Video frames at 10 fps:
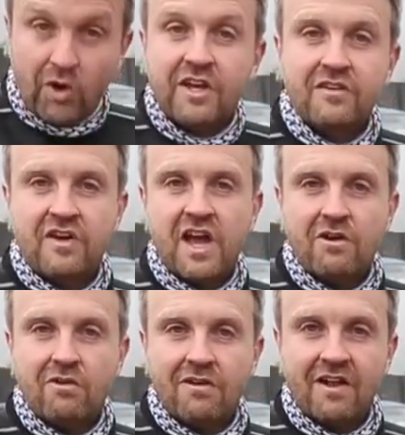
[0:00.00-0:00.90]
pocket of
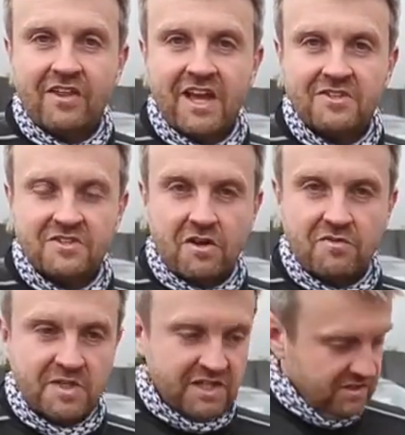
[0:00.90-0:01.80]
air around the outside
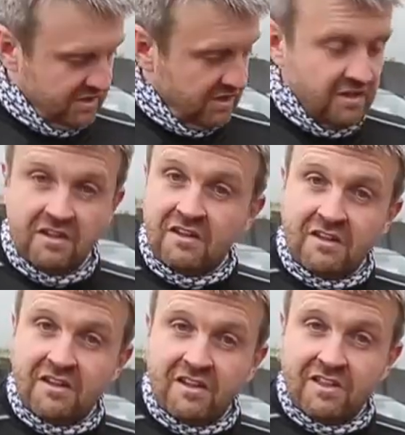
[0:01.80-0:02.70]
of me.
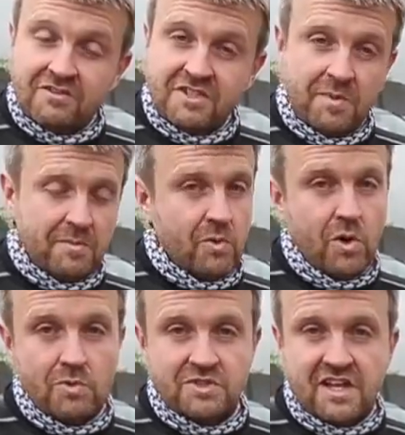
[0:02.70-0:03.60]
There are some people
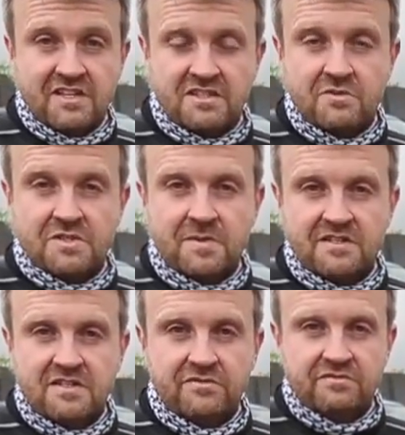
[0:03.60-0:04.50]
who will say it's too
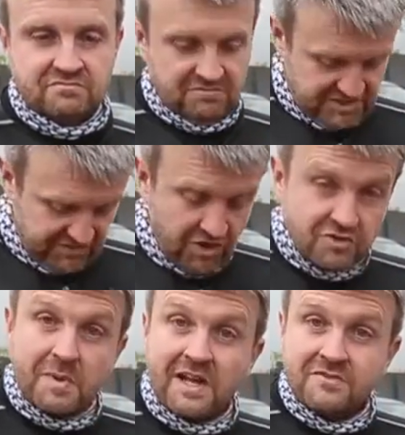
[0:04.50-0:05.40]
expensive.
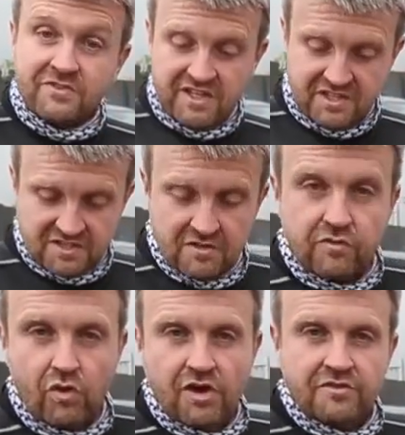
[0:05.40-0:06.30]
£700 for this,
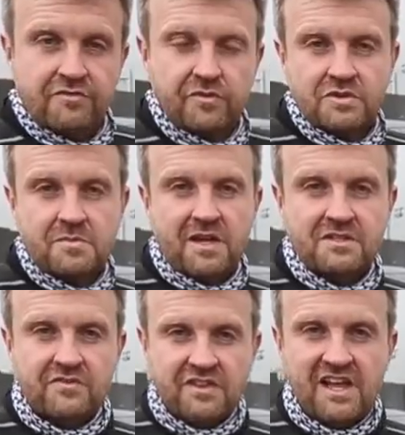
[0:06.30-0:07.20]

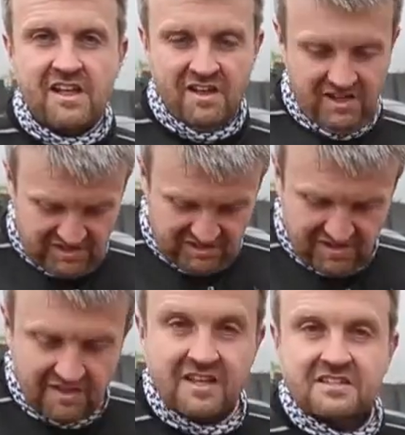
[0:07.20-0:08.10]
£440 for that.
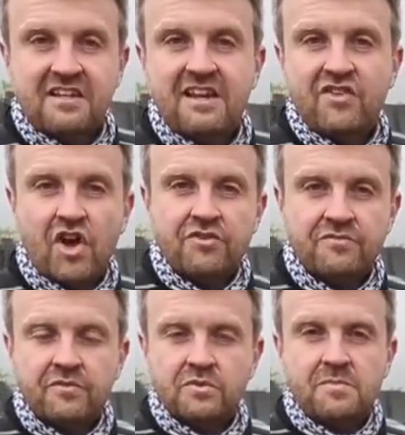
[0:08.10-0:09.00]
That's
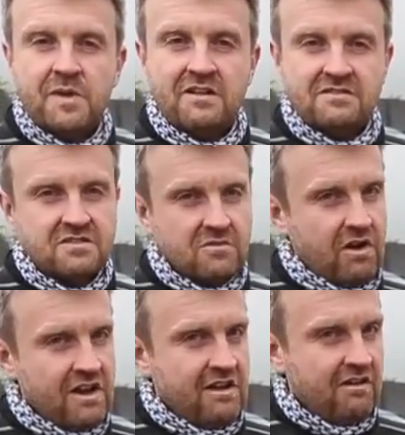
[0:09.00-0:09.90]
£1,140. That's
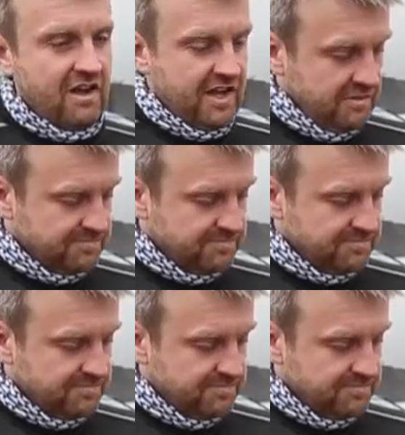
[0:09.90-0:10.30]
quite an outlay.